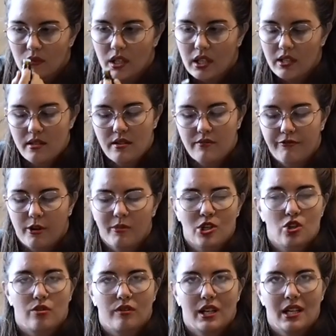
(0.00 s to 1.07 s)
it's from a
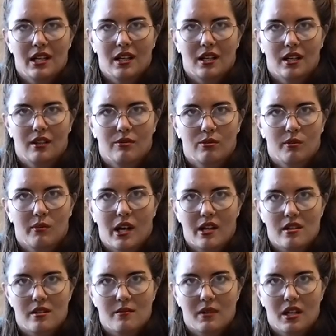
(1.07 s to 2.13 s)
tree, and it
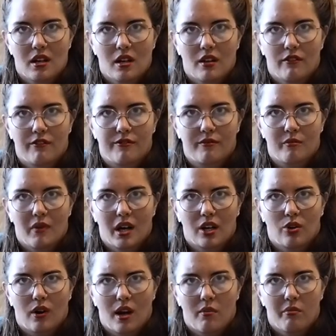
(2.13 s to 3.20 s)
reminds me of my
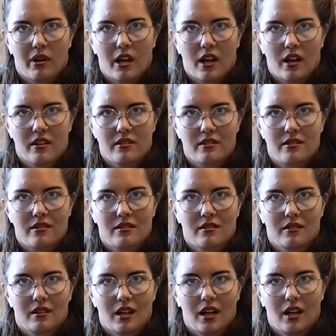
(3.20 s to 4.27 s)
grandpa's
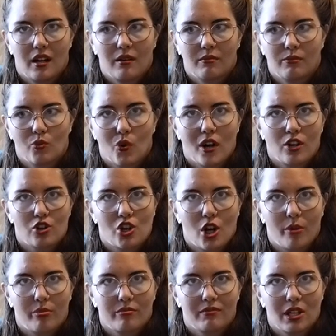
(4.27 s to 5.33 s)

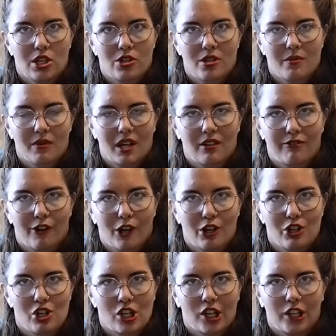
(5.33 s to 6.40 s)
workshop. He used to make
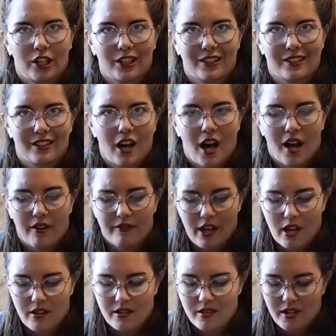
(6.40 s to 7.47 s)
furniture and carve
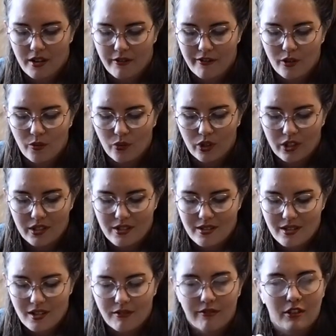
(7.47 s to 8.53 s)
out stuff in wood and
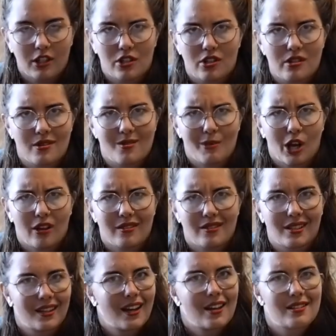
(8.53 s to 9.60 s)
stuff, and it just smells
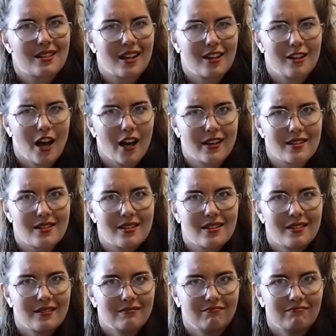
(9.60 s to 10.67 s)
like it has that
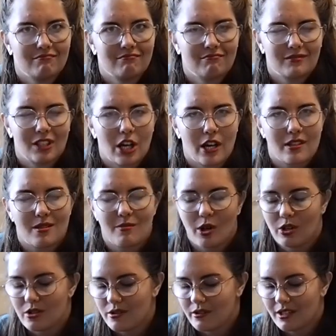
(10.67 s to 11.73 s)
nice
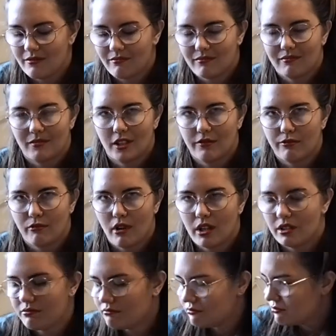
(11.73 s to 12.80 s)
smell to it of
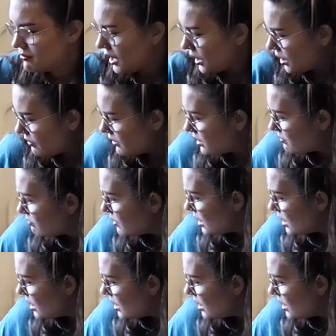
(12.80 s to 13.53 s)
wood. I love it.